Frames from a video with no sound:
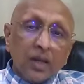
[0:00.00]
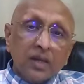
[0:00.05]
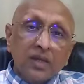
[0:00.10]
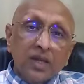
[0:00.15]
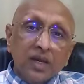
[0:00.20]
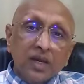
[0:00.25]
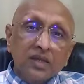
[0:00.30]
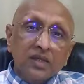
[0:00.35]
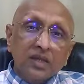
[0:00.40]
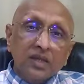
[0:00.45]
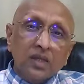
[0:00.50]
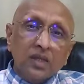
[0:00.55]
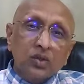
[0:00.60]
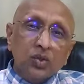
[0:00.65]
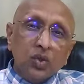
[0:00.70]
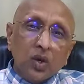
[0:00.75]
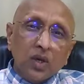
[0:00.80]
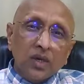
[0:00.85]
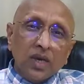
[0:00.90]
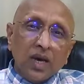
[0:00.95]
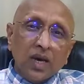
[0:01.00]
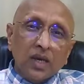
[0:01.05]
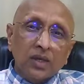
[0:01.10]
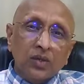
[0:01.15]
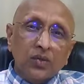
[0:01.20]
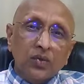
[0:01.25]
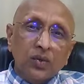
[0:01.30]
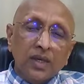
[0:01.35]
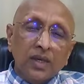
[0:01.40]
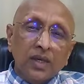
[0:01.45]
There is also a
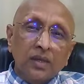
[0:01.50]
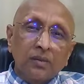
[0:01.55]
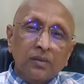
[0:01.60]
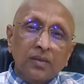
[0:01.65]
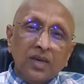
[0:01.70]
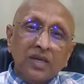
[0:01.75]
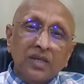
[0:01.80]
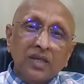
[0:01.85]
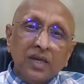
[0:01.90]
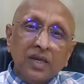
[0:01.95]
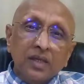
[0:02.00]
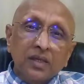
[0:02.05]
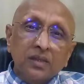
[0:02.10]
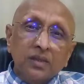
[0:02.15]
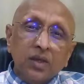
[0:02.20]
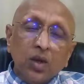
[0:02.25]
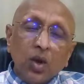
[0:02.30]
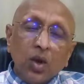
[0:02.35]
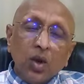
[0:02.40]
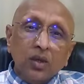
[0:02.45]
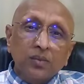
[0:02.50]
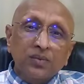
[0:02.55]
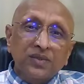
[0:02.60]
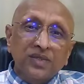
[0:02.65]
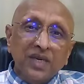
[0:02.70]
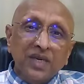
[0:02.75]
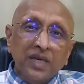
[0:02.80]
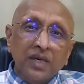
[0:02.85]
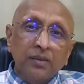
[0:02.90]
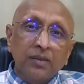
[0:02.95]
dark urine, but there is a lot of
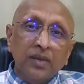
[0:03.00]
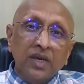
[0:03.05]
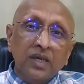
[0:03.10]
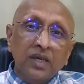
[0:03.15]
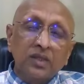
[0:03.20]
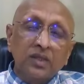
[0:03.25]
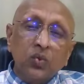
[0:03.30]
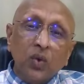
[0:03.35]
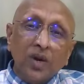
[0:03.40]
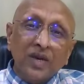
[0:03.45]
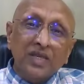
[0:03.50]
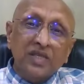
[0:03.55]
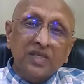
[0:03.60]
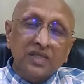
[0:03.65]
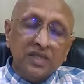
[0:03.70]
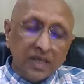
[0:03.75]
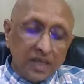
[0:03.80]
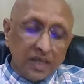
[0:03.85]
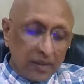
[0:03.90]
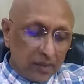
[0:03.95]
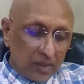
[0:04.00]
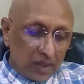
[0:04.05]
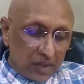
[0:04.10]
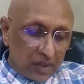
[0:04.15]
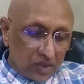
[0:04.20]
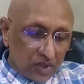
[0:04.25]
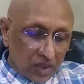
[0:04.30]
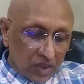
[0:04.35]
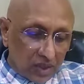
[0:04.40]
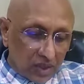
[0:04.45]
sediments, white
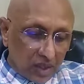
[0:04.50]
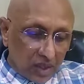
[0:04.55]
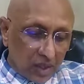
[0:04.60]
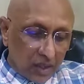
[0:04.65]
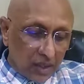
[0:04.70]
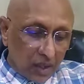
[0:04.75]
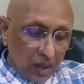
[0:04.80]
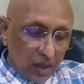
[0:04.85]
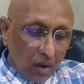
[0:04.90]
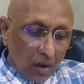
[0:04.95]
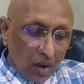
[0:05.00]
sediment generally,